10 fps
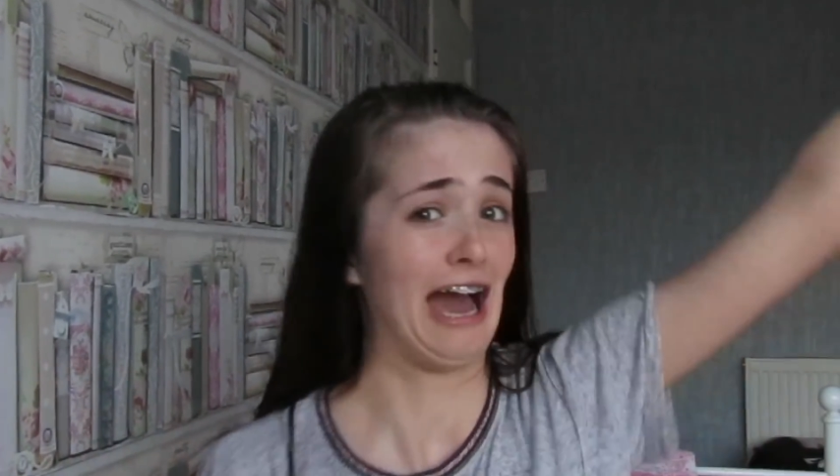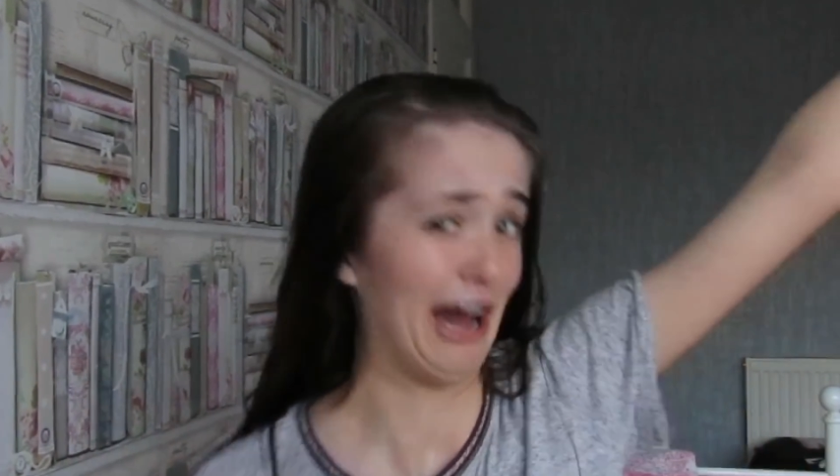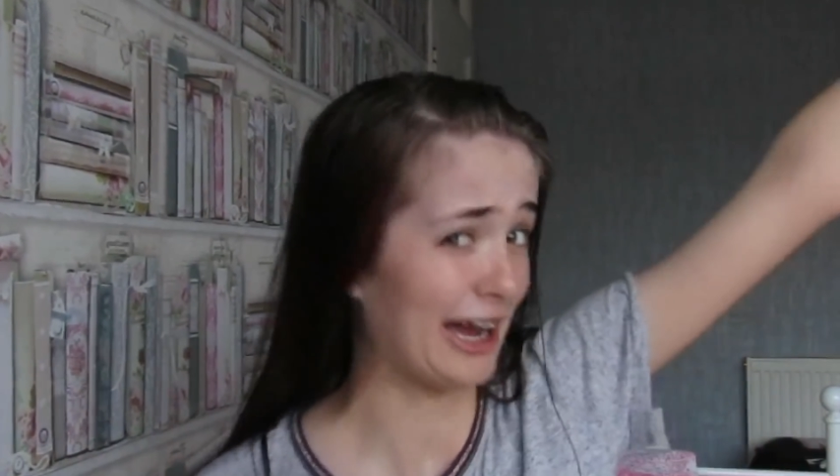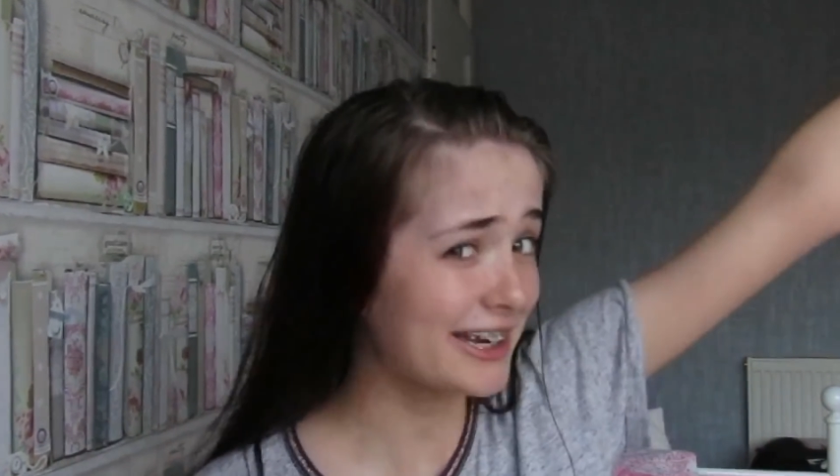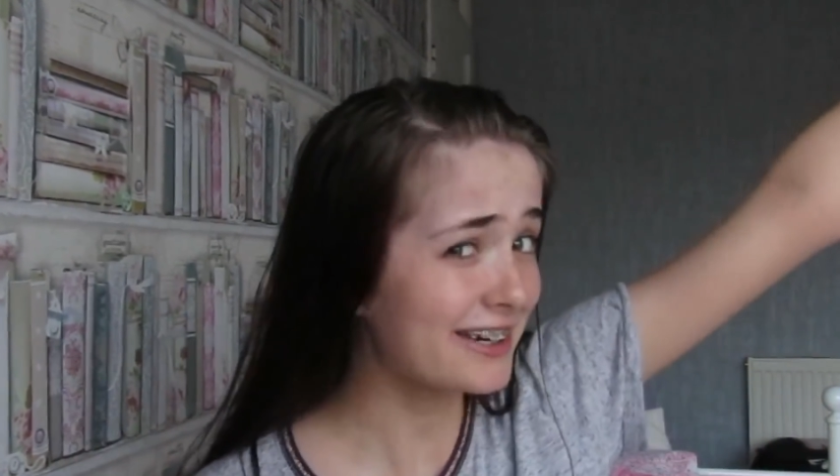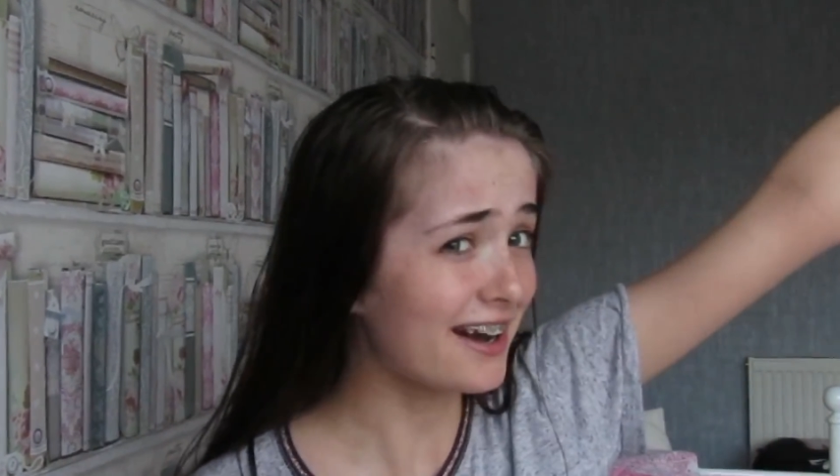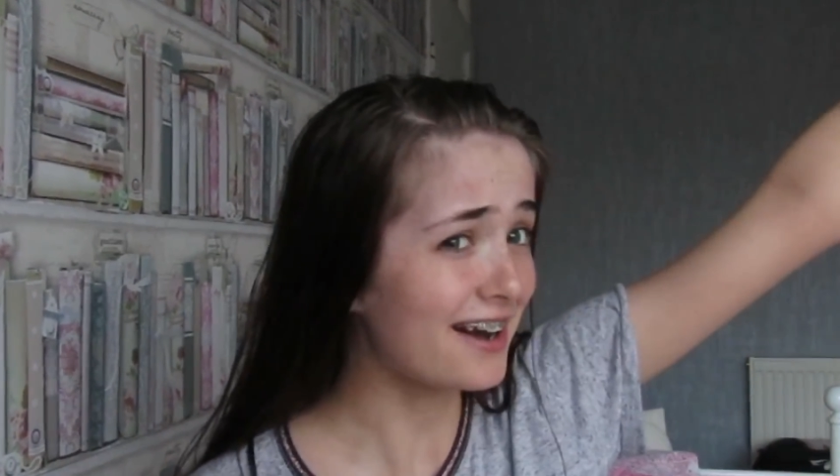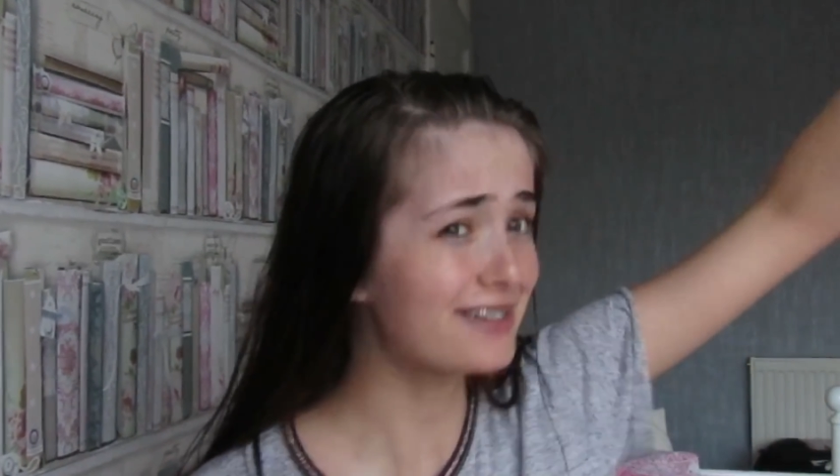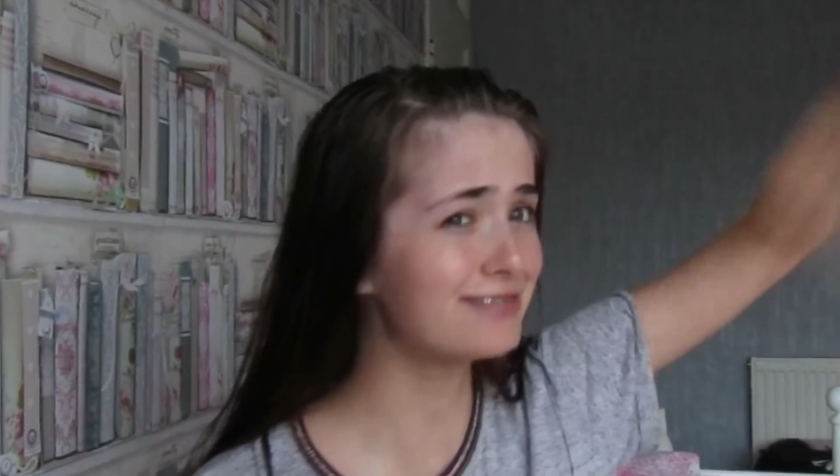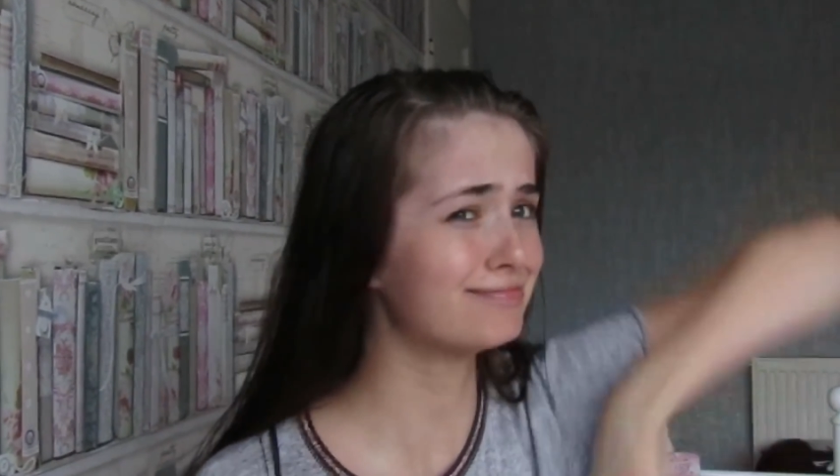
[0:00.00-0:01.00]

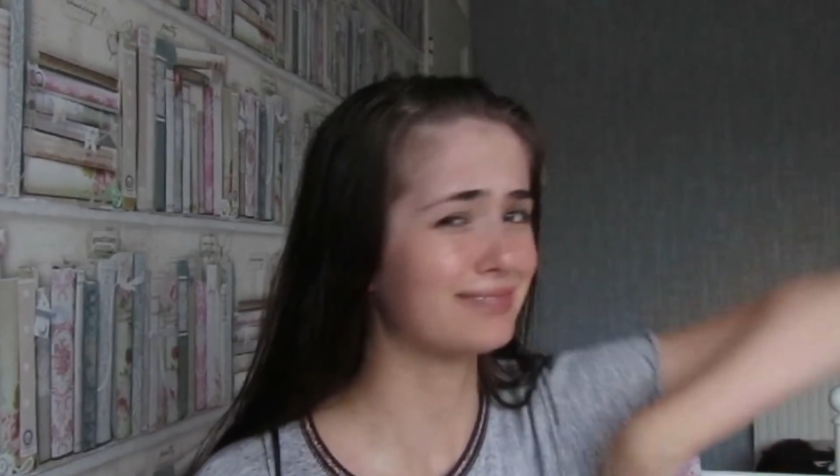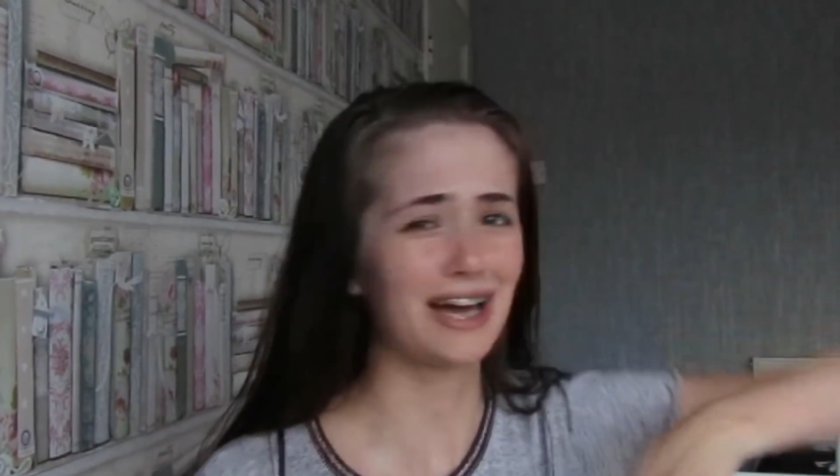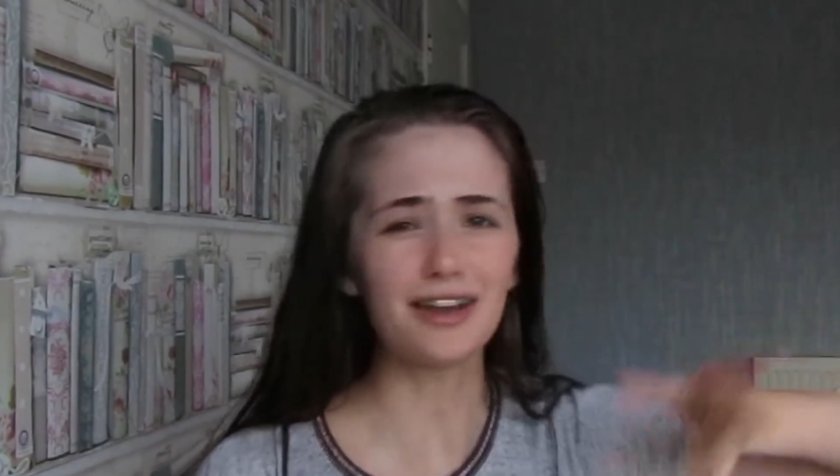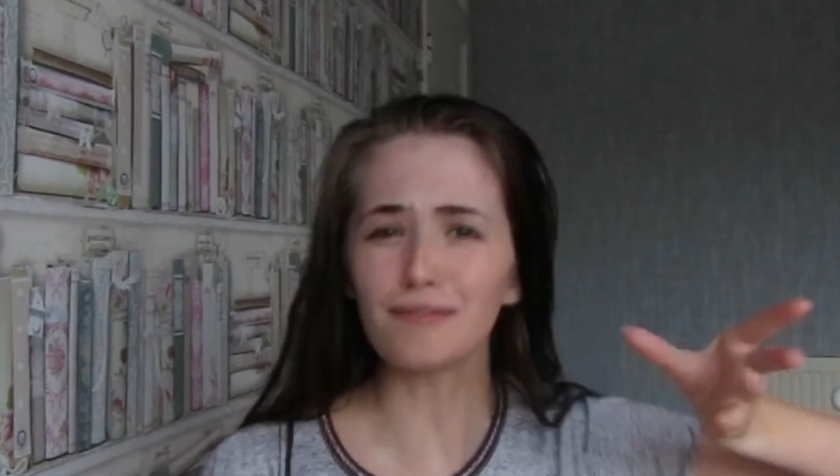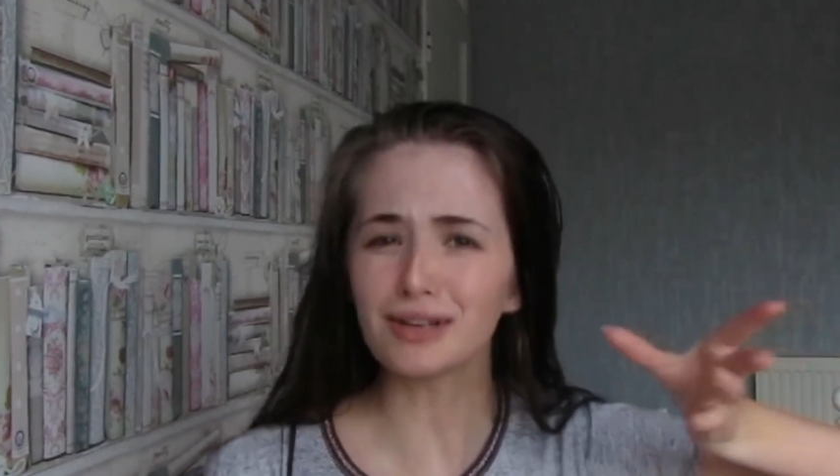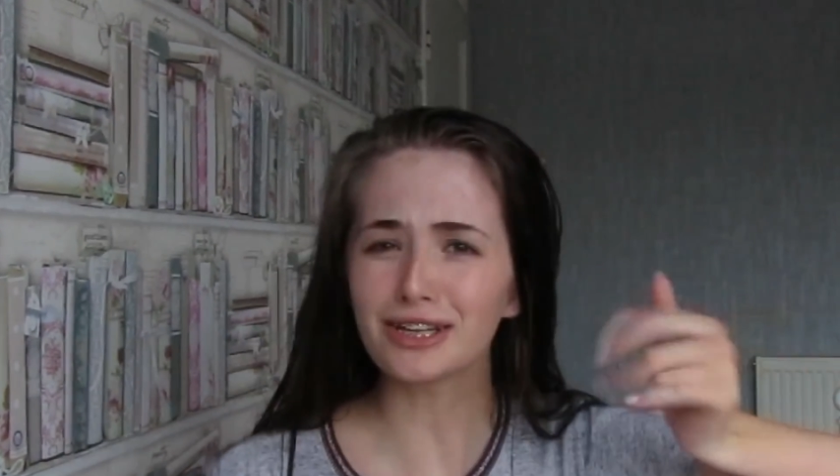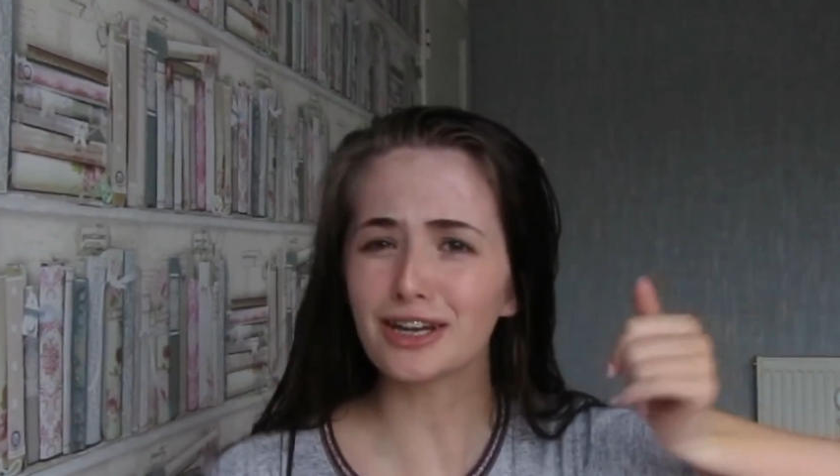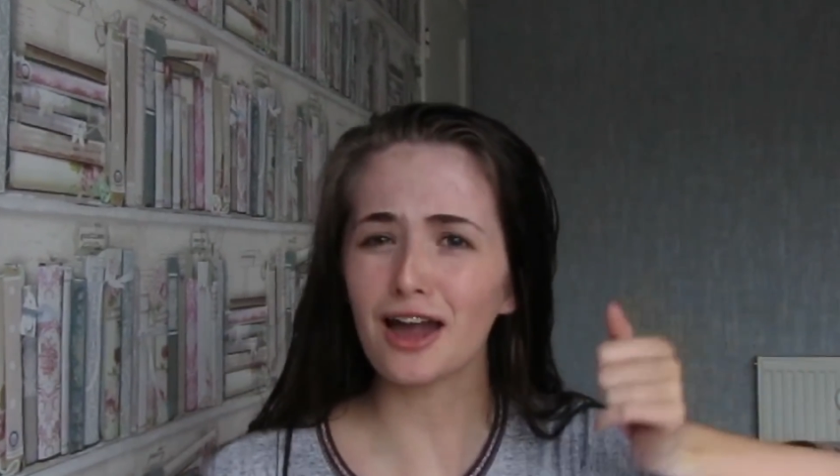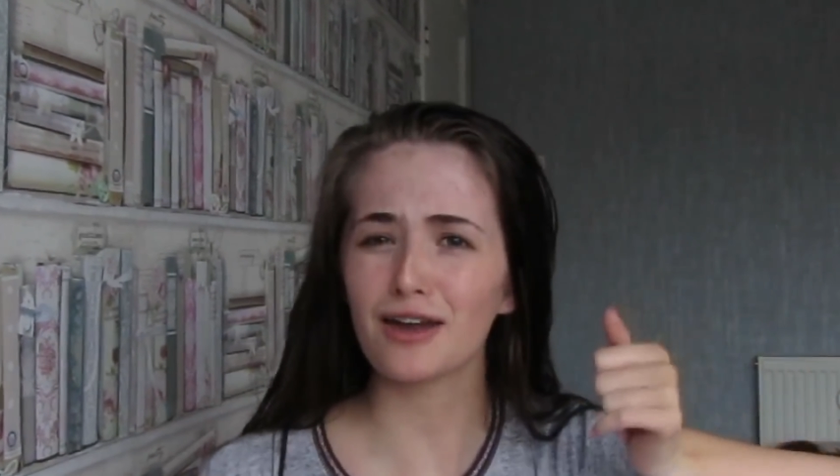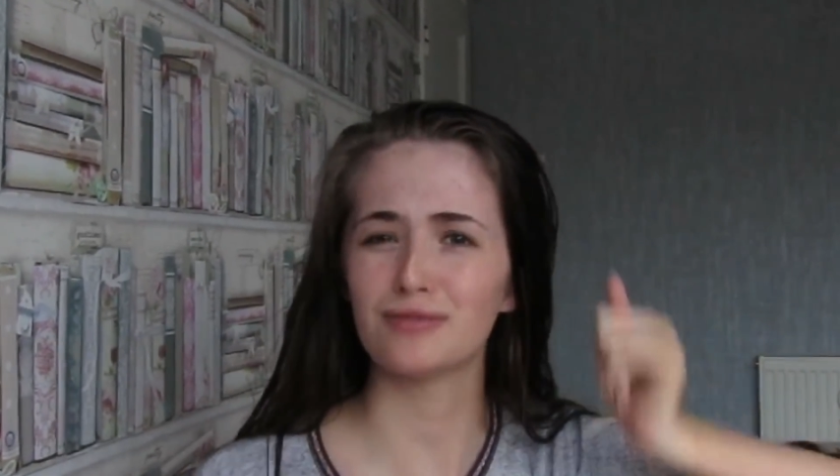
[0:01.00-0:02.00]
Kinda? I don't really
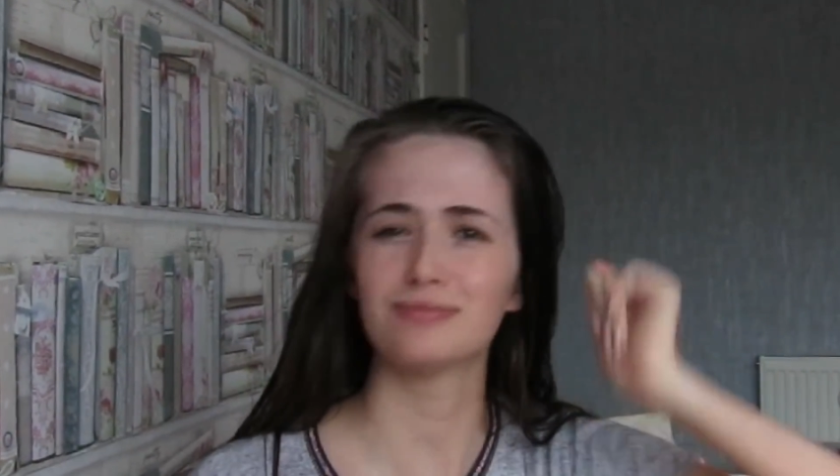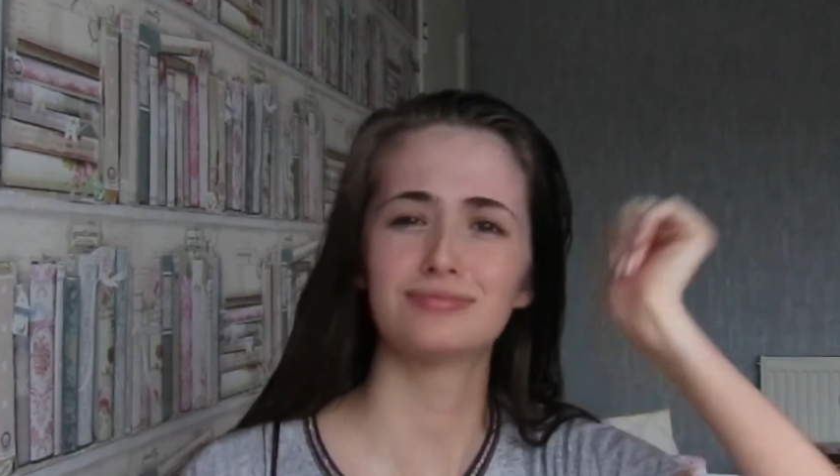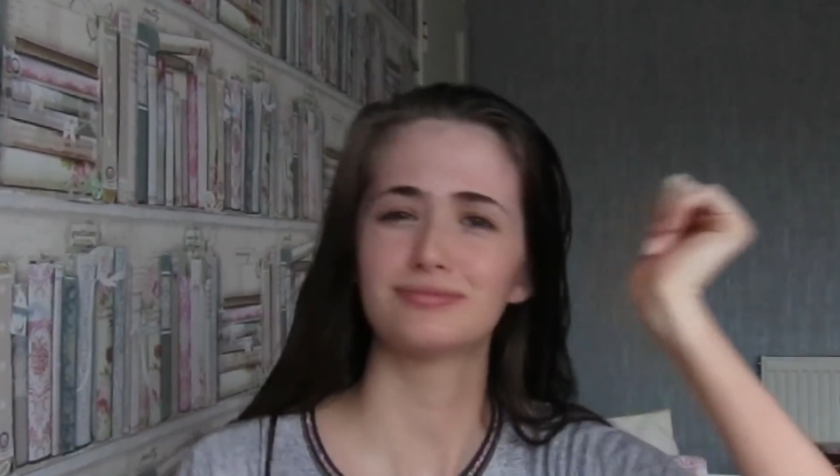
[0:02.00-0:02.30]
know.